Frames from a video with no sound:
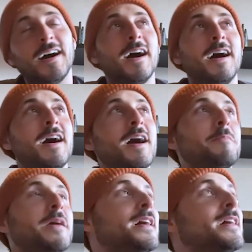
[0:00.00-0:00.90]

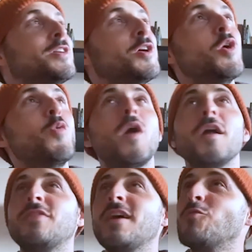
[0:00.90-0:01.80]
Um, you know
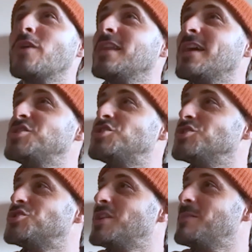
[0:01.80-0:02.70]
what? That
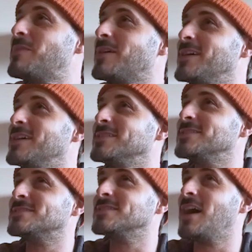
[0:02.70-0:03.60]
relationship
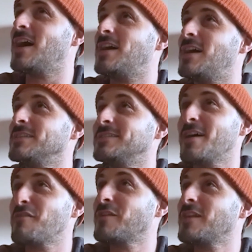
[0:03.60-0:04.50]
is uh,
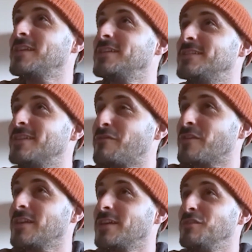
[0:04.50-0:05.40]
definitely,
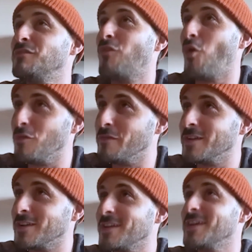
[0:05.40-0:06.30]
definitely
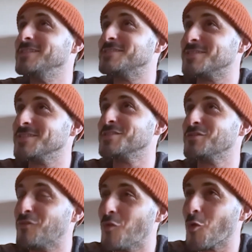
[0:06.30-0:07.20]
evolving in season
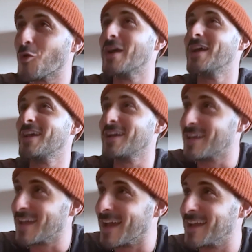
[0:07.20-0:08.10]
four. And
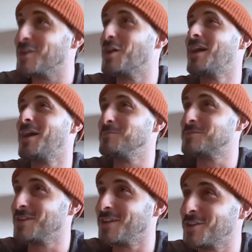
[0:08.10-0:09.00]
again, I'm
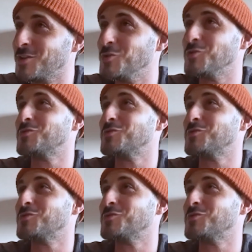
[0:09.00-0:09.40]
telling you,